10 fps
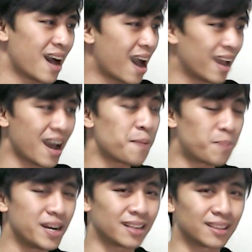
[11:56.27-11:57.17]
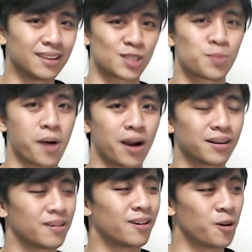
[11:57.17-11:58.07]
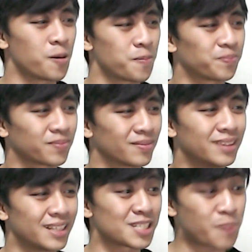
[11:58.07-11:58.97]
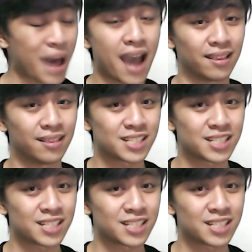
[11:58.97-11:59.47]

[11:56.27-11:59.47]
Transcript: I predicted this part, you know. This is bad.